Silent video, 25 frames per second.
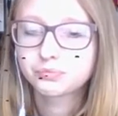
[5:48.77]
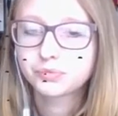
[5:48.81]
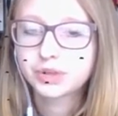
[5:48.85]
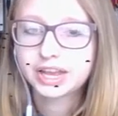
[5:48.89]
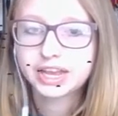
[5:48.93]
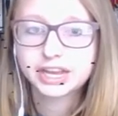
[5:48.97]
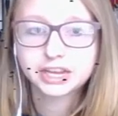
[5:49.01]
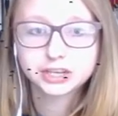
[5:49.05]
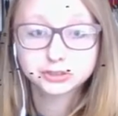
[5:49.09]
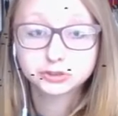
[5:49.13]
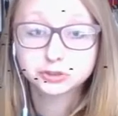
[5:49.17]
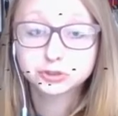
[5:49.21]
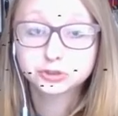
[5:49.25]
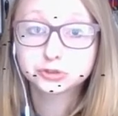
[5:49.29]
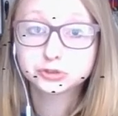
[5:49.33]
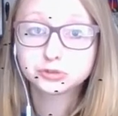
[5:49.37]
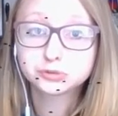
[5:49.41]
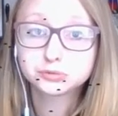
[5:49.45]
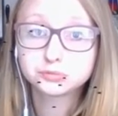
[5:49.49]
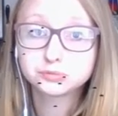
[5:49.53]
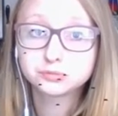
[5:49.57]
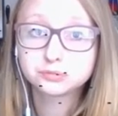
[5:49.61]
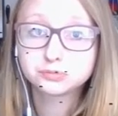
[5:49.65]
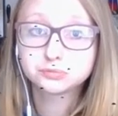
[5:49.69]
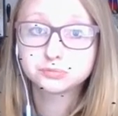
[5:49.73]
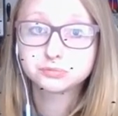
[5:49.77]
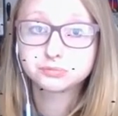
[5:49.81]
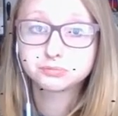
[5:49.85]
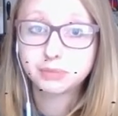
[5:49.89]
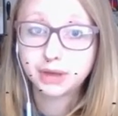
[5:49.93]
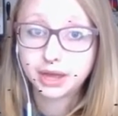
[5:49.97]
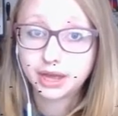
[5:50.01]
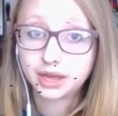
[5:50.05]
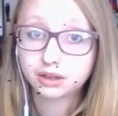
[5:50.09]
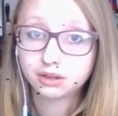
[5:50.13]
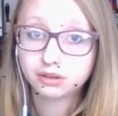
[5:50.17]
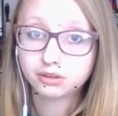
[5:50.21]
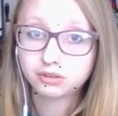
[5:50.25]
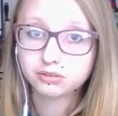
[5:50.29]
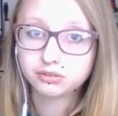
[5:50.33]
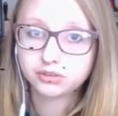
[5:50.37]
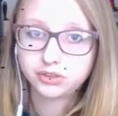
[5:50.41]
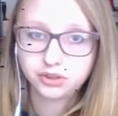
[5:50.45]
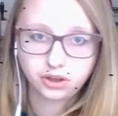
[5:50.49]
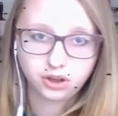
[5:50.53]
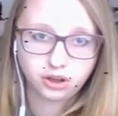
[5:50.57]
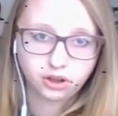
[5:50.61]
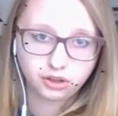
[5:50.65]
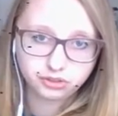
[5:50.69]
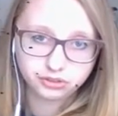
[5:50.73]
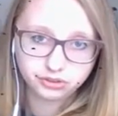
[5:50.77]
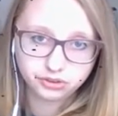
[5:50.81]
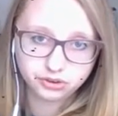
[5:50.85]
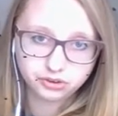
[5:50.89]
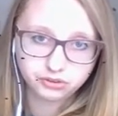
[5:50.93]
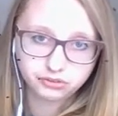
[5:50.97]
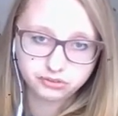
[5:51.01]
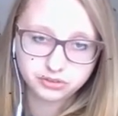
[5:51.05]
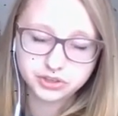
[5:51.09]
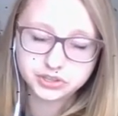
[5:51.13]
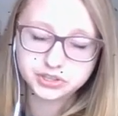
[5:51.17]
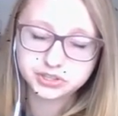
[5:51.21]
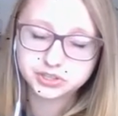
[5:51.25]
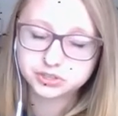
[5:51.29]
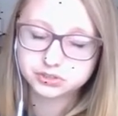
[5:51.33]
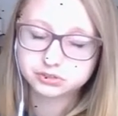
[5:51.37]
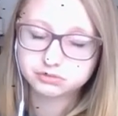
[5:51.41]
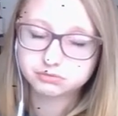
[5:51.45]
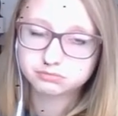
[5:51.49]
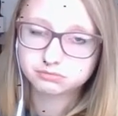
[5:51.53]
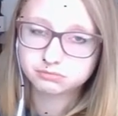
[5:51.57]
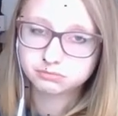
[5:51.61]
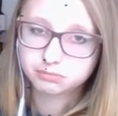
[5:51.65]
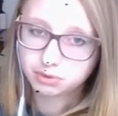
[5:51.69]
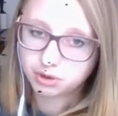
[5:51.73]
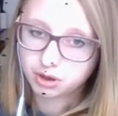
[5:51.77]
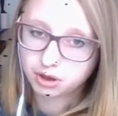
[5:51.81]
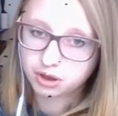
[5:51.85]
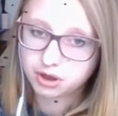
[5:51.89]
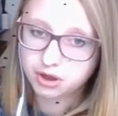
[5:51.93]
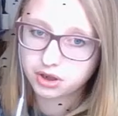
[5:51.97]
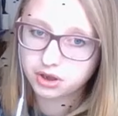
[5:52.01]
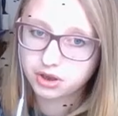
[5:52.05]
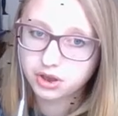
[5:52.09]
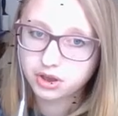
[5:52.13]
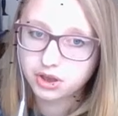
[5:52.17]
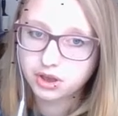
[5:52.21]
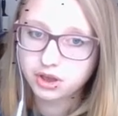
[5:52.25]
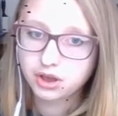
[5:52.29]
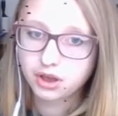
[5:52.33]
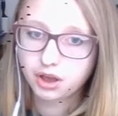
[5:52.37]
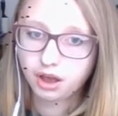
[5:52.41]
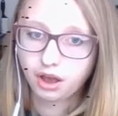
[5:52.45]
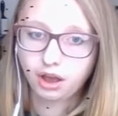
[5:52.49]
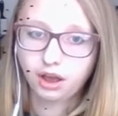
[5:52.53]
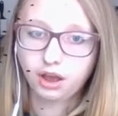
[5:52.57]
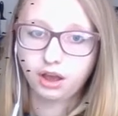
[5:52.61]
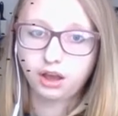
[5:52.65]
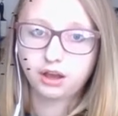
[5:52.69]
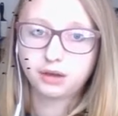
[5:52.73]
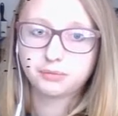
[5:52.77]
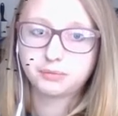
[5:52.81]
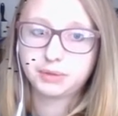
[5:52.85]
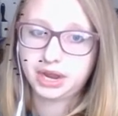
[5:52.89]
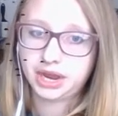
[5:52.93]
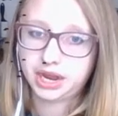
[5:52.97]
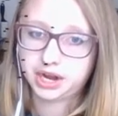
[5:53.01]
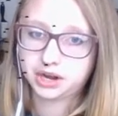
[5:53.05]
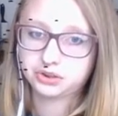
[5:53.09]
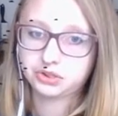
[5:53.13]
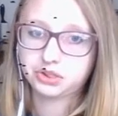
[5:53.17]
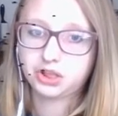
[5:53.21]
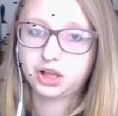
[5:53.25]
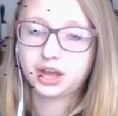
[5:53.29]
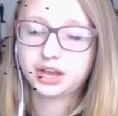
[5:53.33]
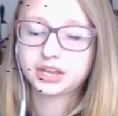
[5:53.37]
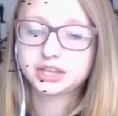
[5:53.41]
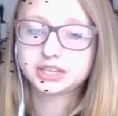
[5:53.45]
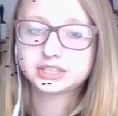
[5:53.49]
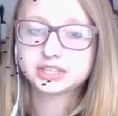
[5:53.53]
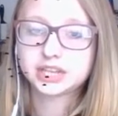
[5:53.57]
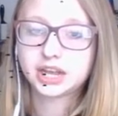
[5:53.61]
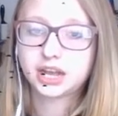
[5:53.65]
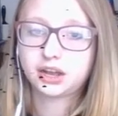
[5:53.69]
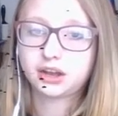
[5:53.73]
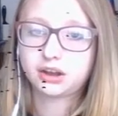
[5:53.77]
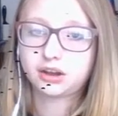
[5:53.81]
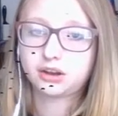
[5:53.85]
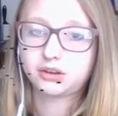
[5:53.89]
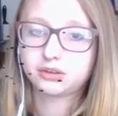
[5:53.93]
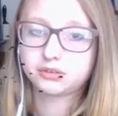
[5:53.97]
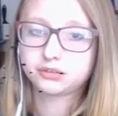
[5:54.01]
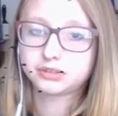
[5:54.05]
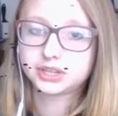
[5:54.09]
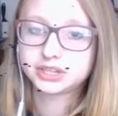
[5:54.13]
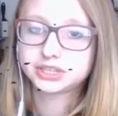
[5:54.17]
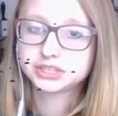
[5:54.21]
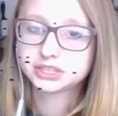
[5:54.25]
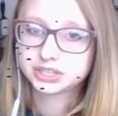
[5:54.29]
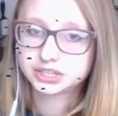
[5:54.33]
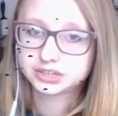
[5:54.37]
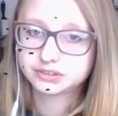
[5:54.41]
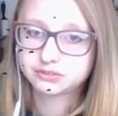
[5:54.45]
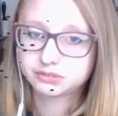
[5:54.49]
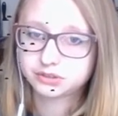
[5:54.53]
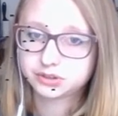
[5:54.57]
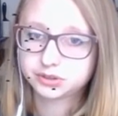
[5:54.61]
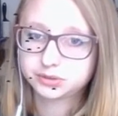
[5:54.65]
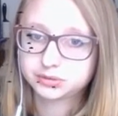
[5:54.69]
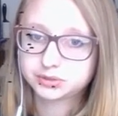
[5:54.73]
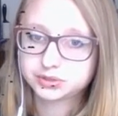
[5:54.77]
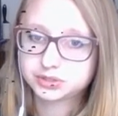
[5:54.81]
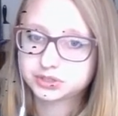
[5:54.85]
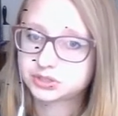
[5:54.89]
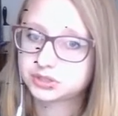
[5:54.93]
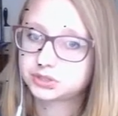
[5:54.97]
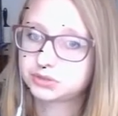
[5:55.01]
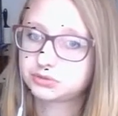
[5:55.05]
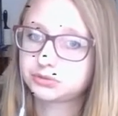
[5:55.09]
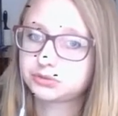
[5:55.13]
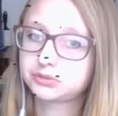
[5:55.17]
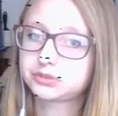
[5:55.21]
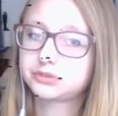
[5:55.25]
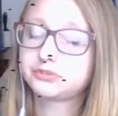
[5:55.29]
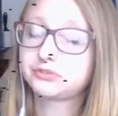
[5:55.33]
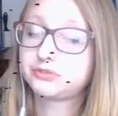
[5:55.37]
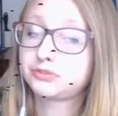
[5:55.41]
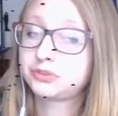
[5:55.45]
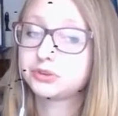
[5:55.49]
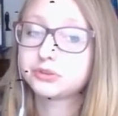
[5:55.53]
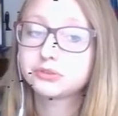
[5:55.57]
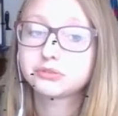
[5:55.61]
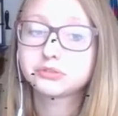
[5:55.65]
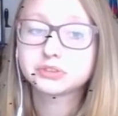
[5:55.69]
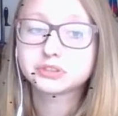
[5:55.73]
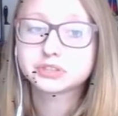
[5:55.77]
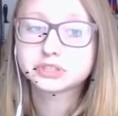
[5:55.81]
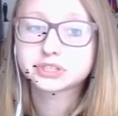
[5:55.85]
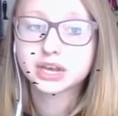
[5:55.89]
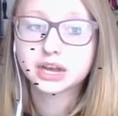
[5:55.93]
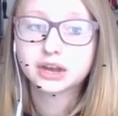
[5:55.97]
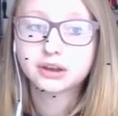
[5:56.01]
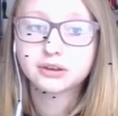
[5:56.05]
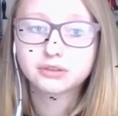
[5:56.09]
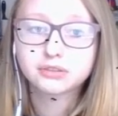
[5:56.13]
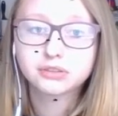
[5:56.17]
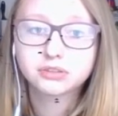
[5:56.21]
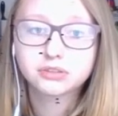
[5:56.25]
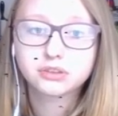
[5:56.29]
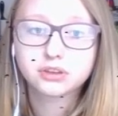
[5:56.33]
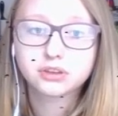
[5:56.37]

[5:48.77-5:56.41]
Andrew Bell, the author of this book, analyzed how this influenced the northern view of the South.